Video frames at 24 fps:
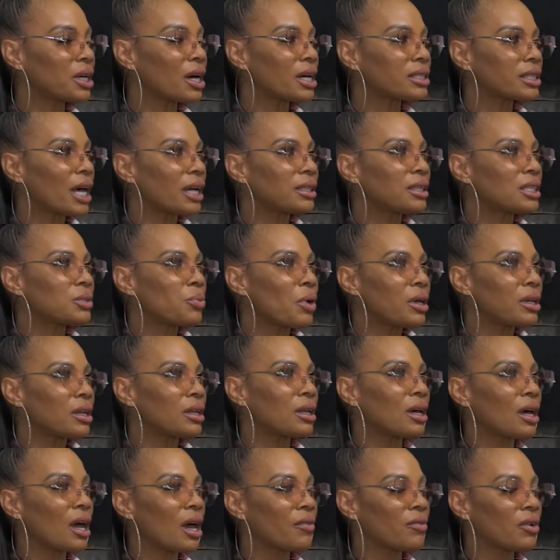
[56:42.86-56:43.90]
Because I just
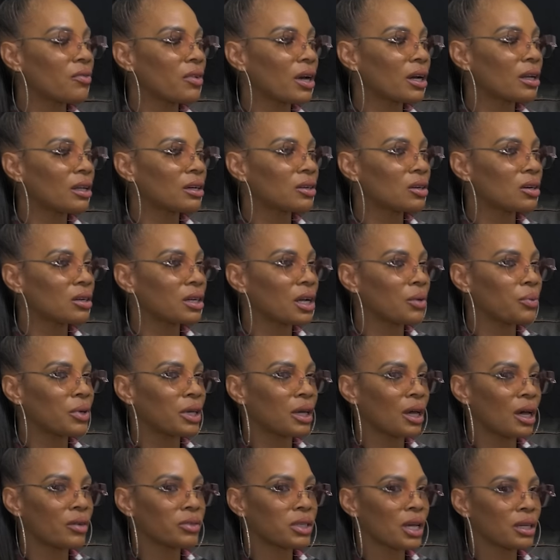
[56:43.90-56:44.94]
wanted to have a regular girl that
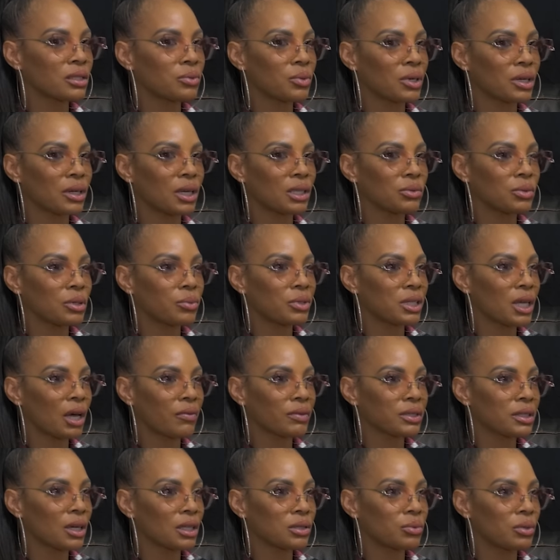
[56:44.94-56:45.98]
we could have sex with, because we was
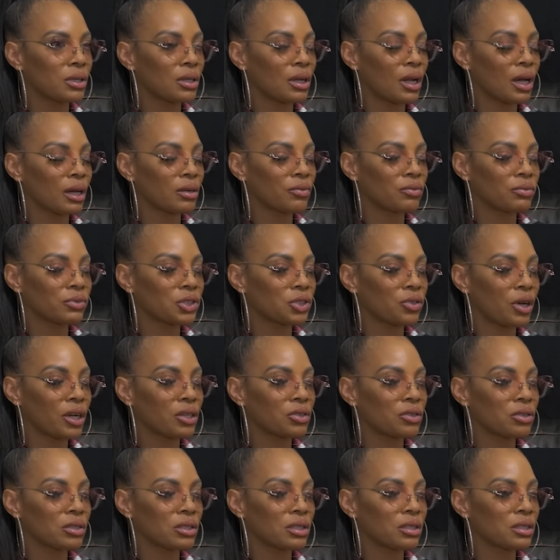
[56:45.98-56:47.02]
having sex with, like,
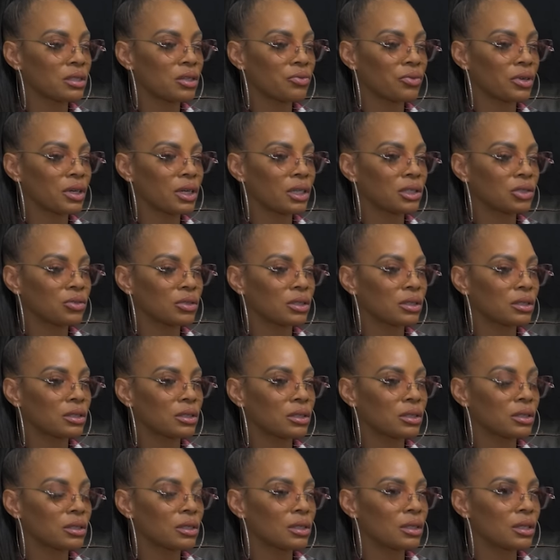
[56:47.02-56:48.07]
strangers in different
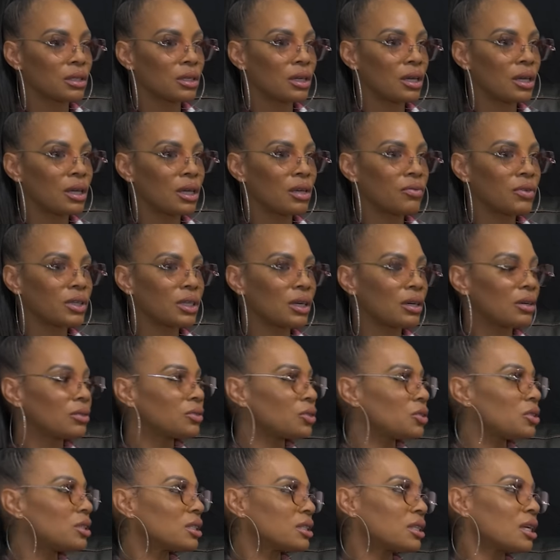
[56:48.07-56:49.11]
countries. And even though
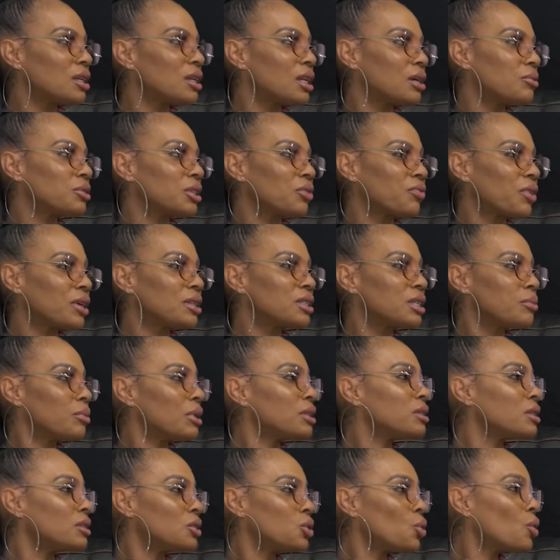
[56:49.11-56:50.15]
you just said that was your fantasy,
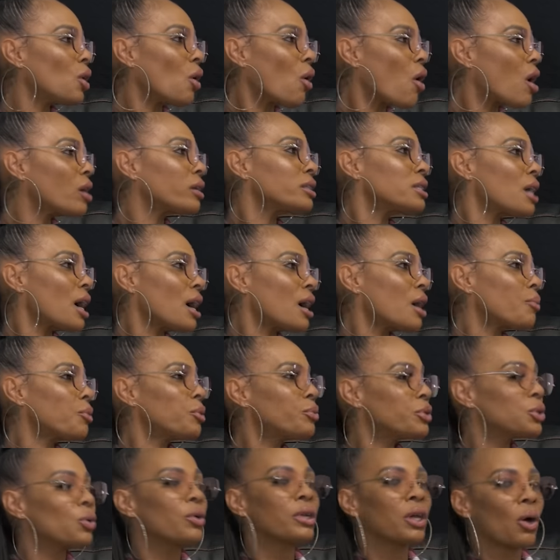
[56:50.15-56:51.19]
but to do it all the time,
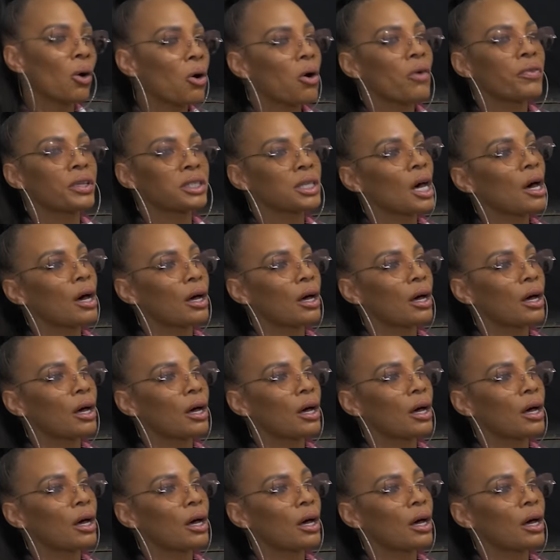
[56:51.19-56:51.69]
we was doing it all the